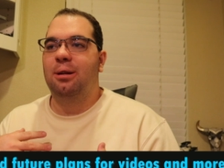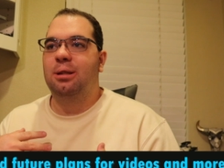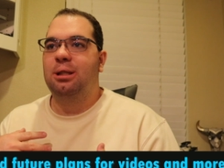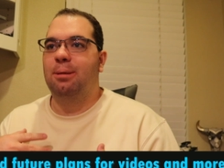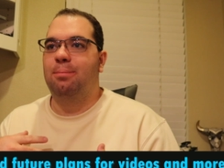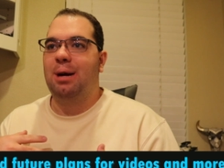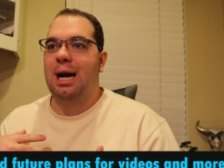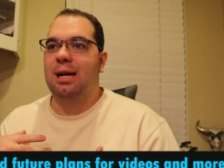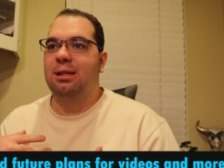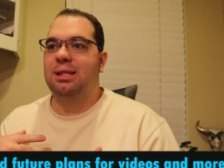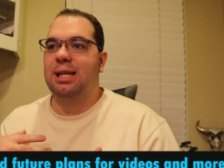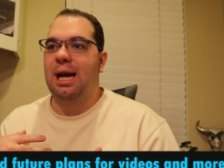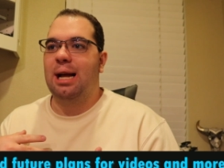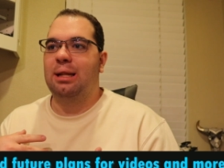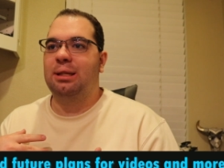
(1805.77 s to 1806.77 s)
to buy
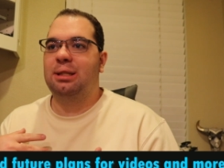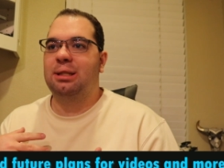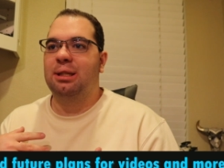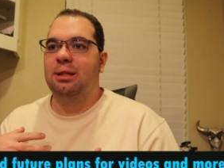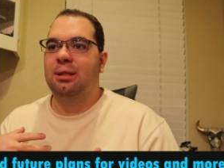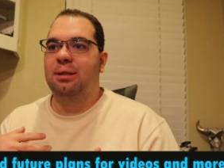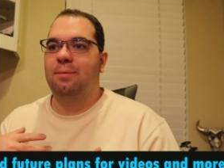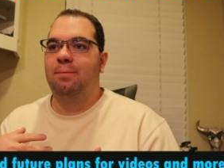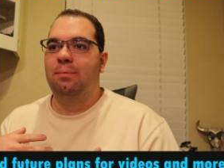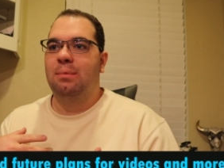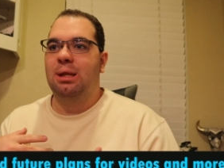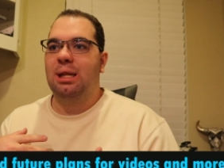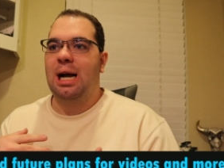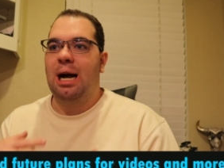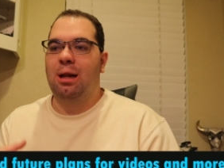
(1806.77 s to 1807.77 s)
sets,
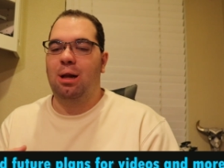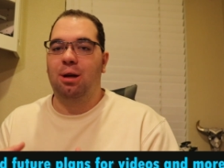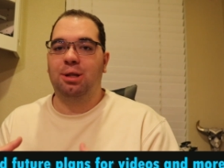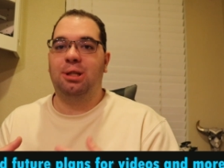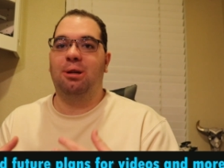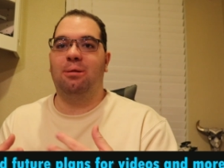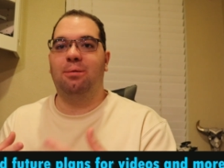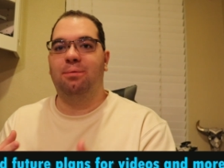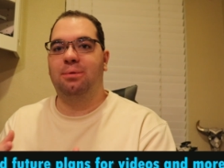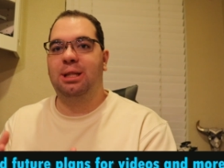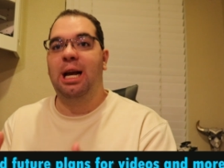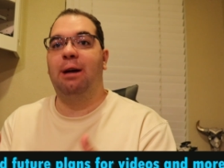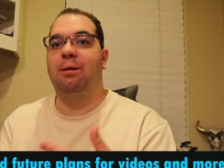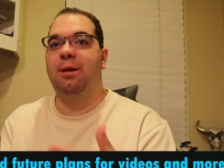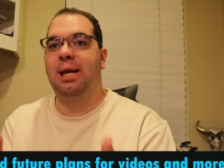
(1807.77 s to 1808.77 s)
I'll also
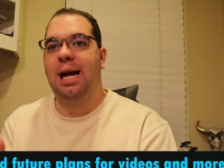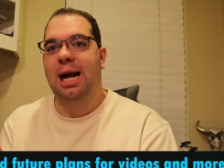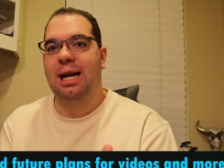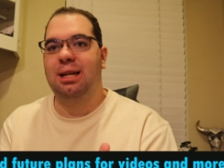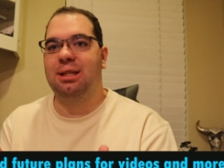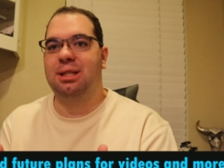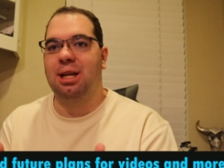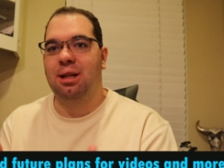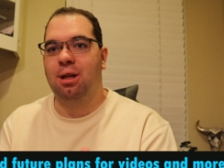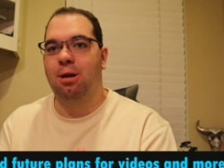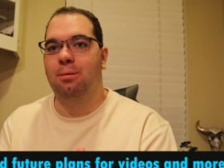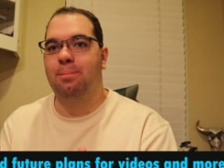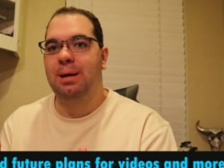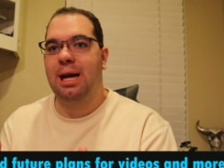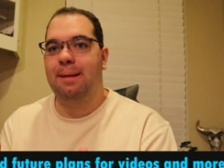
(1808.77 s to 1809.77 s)
tell you guys a
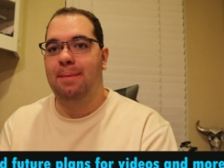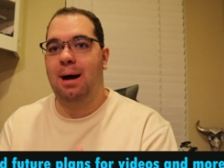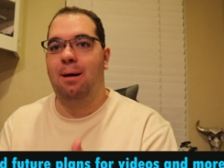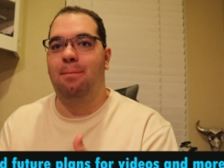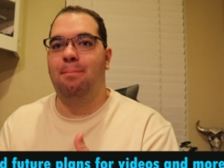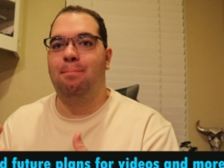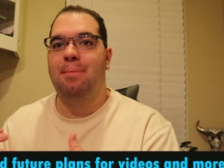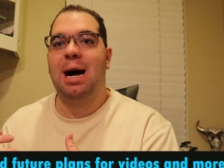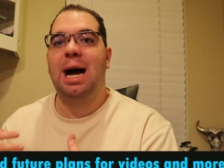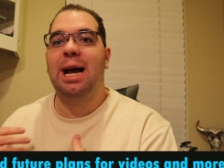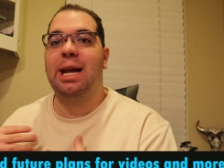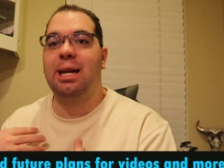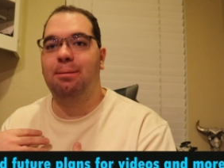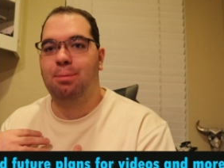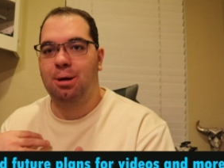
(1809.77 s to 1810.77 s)
little bit about
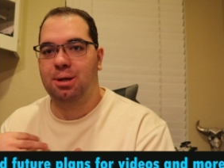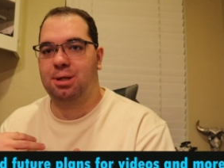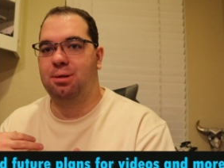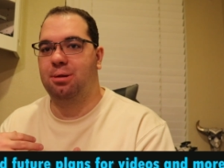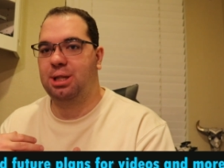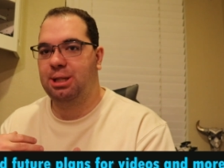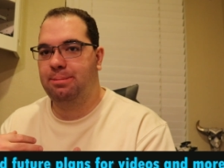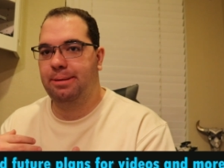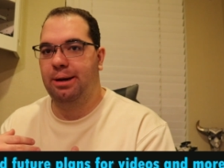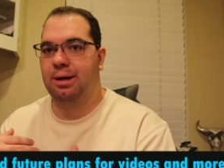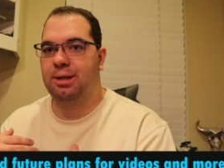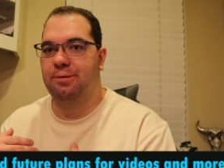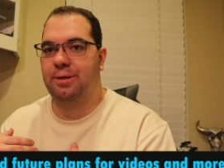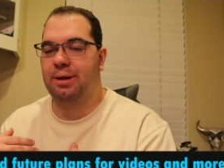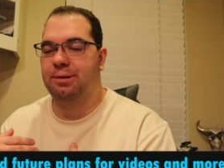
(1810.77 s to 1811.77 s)
my personal
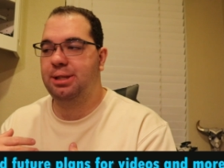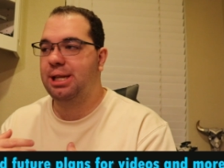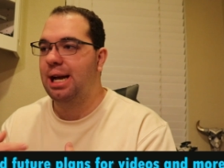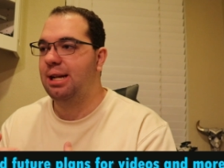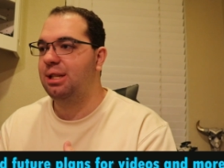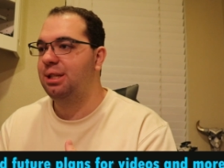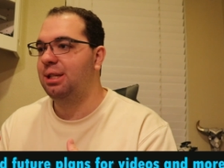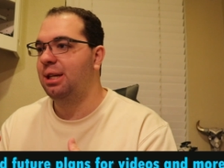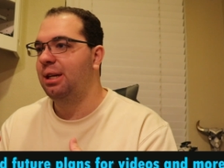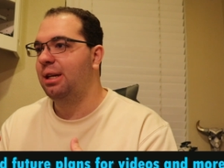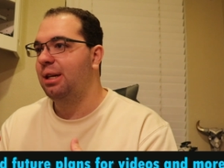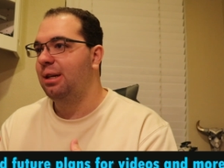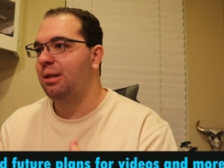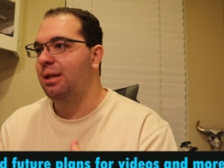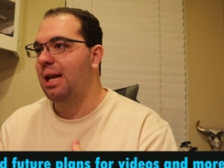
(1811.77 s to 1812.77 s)
experience with those sets.
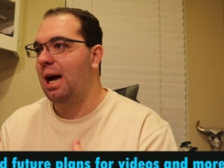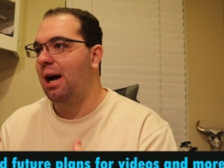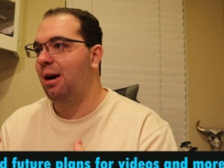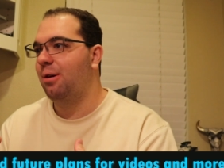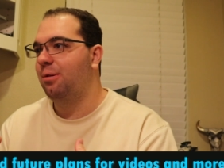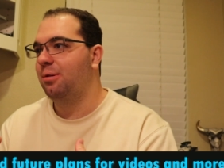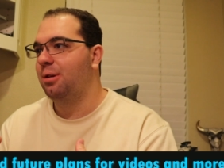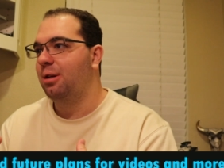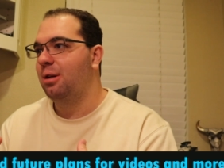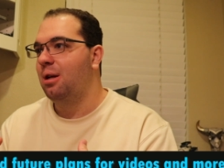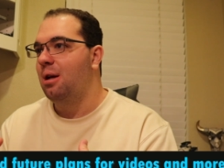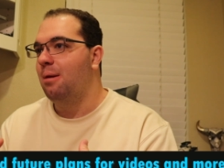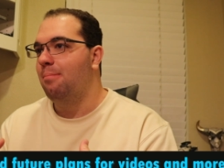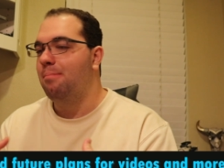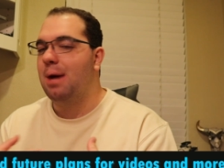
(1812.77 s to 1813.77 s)
Now,
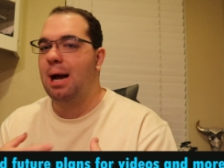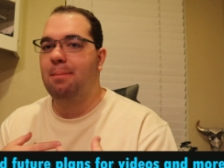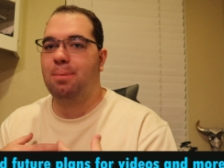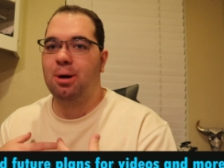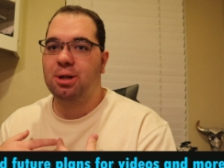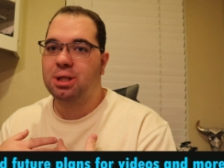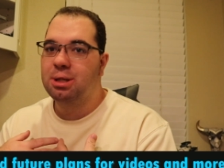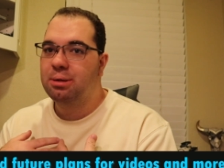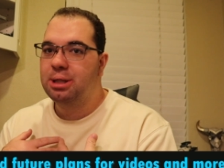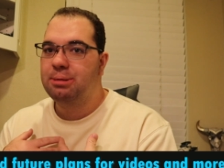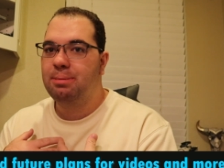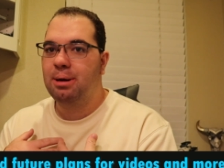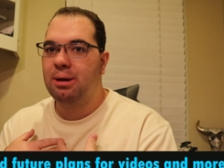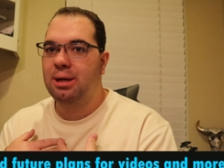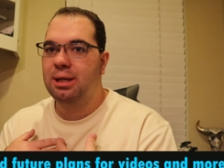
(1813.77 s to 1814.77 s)
my personal
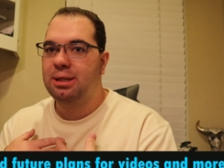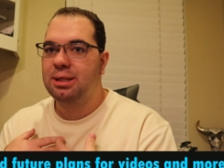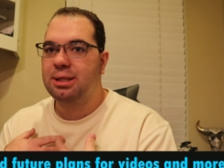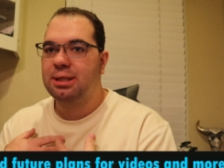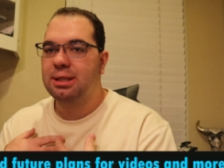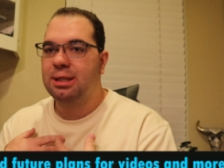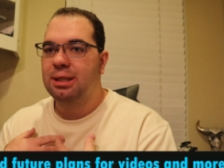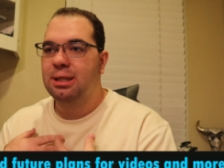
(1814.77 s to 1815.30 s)
experience